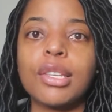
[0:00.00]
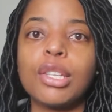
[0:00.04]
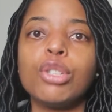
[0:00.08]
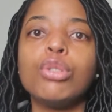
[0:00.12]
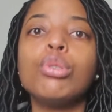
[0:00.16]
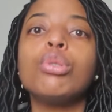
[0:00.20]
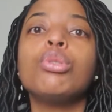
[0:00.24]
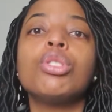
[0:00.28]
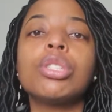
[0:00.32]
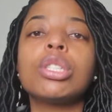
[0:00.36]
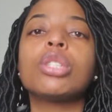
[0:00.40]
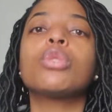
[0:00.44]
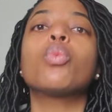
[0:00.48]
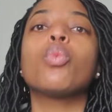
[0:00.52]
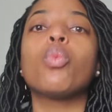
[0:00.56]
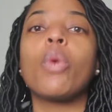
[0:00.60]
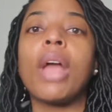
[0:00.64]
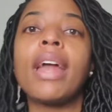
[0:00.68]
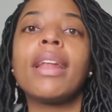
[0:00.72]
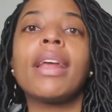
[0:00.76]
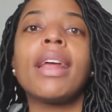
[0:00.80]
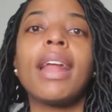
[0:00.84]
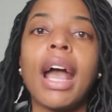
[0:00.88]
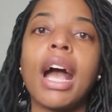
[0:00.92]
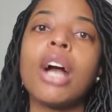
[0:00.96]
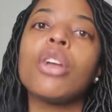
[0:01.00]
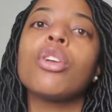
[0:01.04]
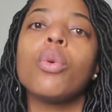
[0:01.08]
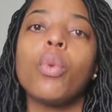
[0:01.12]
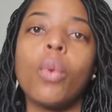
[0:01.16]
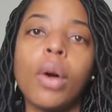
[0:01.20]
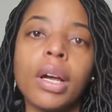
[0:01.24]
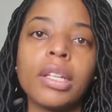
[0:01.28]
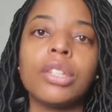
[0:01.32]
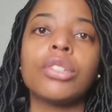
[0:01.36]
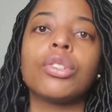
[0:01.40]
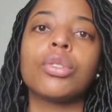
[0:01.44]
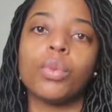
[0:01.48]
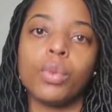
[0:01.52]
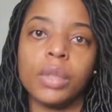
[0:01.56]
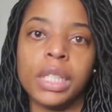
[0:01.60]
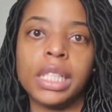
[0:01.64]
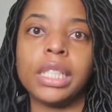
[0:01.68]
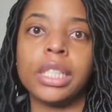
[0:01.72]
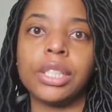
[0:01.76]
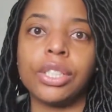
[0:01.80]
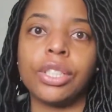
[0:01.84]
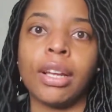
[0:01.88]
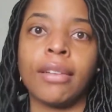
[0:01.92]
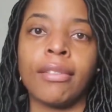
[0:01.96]
You just read it how you wanted to
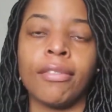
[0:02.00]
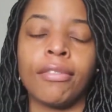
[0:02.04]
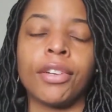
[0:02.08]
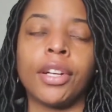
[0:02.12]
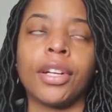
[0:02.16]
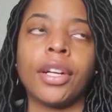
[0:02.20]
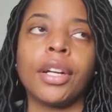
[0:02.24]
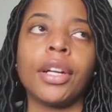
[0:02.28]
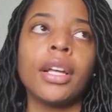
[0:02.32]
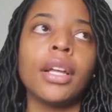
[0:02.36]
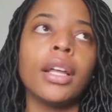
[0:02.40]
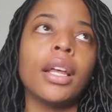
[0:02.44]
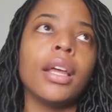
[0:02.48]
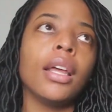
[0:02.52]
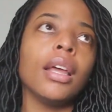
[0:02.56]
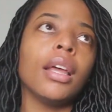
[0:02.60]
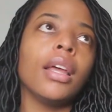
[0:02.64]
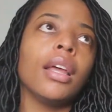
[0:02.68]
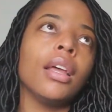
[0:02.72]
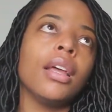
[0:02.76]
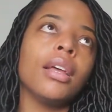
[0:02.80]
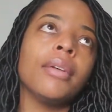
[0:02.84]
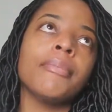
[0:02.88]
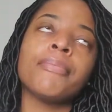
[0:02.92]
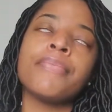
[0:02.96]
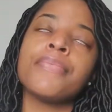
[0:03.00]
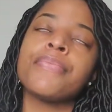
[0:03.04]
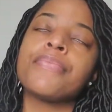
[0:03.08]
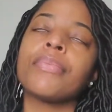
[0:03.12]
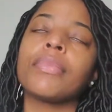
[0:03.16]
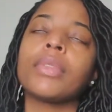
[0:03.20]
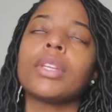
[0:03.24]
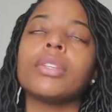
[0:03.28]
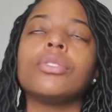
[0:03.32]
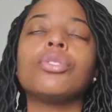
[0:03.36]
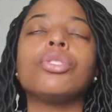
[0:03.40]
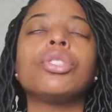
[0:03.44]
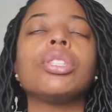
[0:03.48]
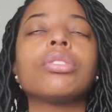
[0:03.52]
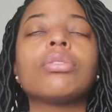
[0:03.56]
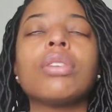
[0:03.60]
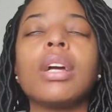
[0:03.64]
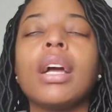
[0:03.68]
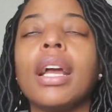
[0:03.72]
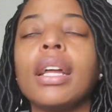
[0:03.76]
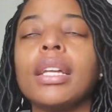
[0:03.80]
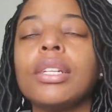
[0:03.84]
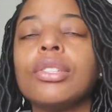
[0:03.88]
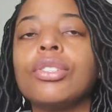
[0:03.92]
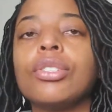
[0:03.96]
read it, Jennifer. So she's
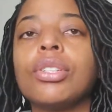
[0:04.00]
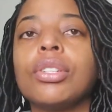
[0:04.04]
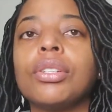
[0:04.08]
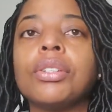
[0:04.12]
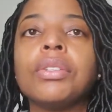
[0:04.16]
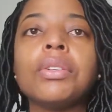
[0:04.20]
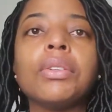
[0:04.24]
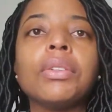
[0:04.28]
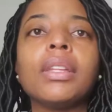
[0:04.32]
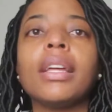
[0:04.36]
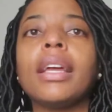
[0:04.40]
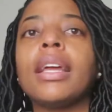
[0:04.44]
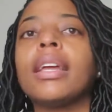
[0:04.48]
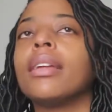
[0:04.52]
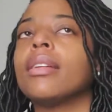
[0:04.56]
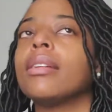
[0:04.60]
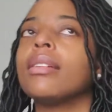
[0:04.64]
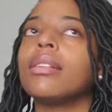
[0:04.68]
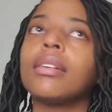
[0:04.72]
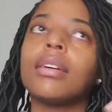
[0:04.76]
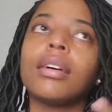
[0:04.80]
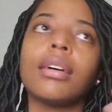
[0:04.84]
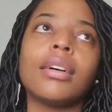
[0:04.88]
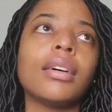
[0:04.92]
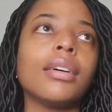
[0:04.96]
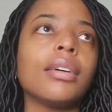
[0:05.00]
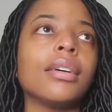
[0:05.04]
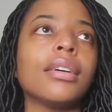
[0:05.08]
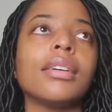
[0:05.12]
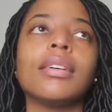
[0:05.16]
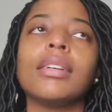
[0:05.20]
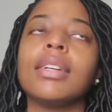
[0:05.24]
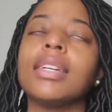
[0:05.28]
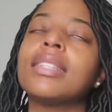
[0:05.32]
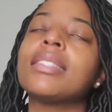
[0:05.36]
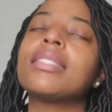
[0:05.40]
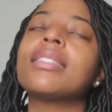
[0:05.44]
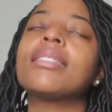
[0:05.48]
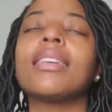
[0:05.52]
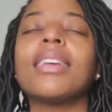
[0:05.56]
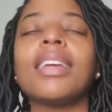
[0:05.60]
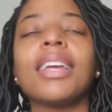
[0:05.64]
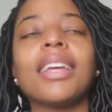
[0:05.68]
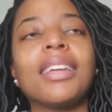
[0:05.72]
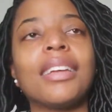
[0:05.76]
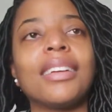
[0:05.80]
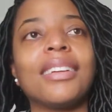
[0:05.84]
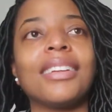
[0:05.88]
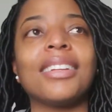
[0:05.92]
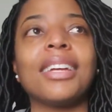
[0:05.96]
trying to, like, it's
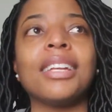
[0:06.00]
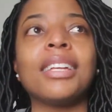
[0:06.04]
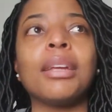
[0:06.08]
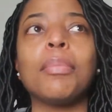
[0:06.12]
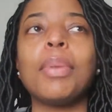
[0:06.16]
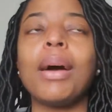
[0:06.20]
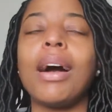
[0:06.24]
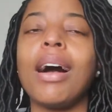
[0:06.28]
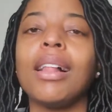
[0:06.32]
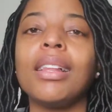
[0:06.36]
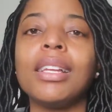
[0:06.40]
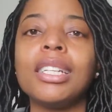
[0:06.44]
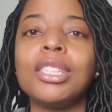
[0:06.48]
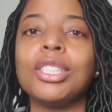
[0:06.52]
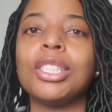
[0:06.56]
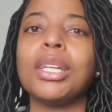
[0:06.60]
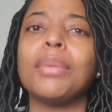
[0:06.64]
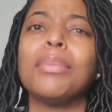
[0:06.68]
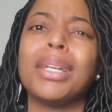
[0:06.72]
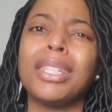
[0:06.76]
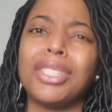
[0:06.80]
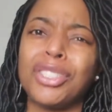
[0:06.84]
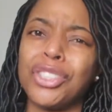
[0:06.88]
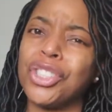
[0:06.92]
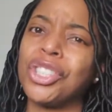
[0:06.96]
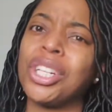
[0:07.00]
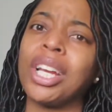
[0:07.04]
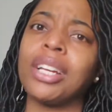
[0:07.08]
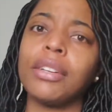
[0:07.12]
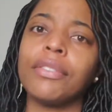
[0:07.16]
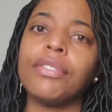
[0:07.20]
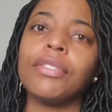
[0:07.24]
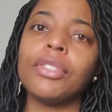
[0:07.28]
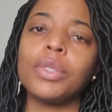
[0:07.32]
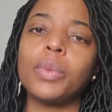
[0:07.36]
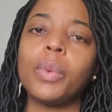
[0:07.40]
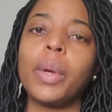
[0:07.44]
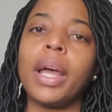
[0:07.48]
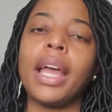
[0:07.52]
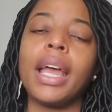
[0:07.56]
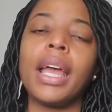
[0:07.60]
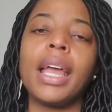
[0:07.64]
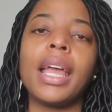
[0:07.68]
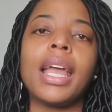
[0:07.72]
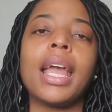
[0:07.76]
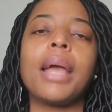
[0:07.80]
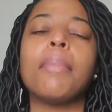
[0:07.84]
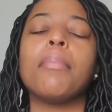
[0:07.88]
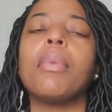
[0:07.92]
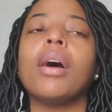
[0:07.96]
like an apology, but it's Jennifer's
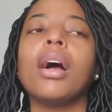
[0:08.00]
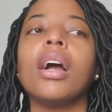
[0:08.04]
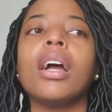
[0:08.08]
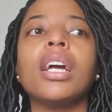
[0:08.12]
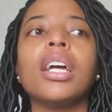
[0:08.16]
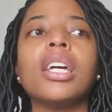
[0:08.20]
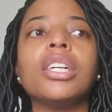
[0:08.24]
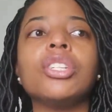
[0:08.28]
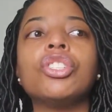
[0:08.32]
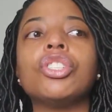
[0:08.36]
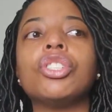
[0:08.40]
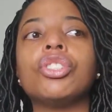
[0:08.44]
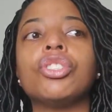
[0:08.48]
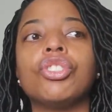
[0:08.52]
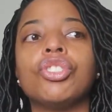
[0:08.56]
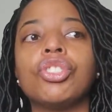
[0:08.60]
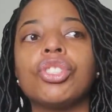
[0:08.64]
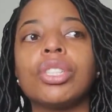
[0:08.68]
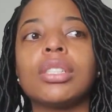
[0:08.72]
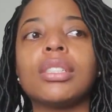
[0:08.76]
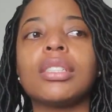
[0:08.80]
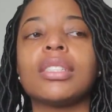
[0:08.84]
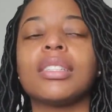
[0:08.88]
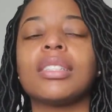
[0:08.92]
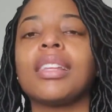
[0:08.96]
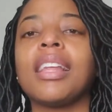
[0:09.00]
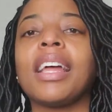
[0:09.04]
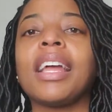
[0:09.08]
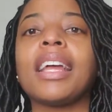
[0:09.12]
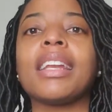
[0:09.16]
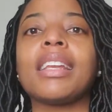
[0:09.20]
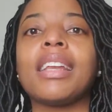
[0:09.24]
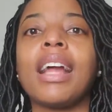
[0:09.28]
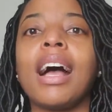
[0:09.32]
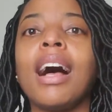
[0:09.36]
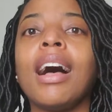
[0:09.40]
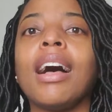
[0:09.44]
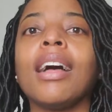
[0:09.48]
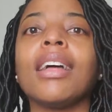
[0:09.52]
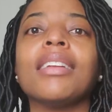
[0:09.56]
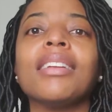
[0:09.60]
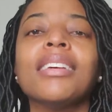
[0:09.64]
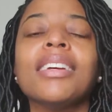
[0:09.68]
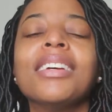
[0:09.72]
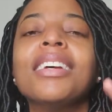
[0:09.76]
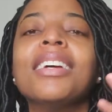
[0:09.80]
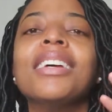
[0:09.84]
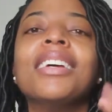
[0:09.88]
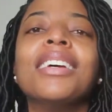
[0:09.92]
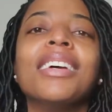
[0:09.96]
way. And Marge is just, like, not,
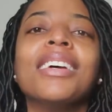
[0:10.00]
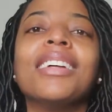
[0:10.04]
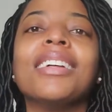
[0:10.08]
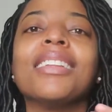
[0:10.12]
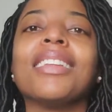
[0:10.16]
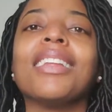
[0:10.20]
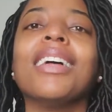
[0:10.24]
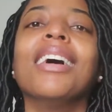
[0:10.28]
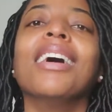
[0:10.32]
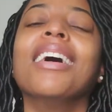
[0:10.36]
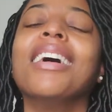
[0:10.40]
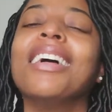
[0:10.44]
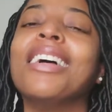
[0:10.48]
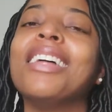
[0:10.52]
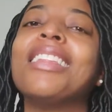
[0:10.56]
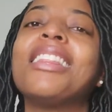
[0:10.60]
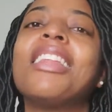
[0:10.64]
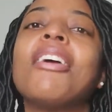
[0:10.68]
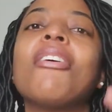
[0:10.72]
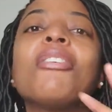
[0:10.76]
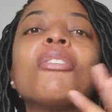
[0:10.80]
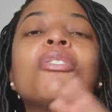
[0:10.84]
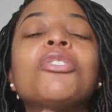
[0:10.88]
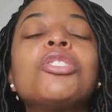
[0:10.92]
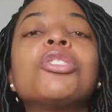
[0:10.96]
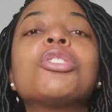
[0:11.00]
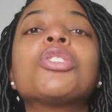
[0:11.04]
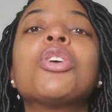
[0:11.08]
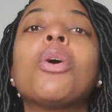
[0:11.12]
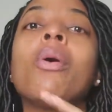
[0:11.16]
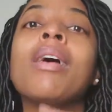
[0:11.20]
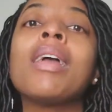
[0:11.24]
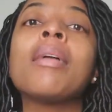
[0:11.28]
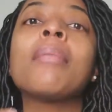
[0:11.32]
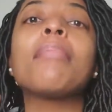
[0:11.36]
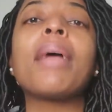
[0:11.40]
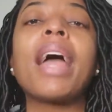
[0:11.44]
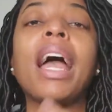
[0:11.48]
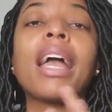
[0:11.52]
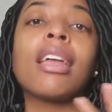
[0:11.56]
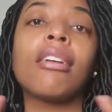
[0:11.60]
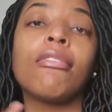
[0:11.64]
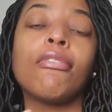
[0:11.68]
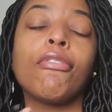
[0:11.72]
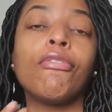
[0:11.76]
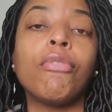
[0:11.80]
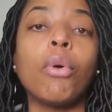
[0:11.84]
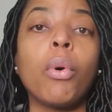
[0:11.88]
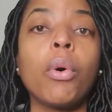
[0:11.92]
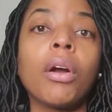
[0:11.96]
they're just going back
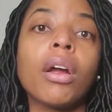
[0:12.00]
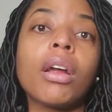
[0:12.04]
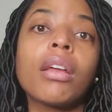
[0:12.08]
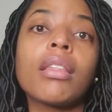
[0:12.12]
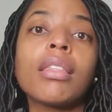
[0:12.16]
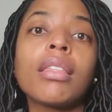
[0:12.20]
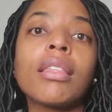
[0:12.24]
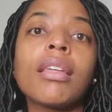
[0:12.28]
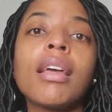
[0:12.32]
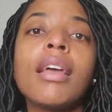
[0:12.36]
and forth.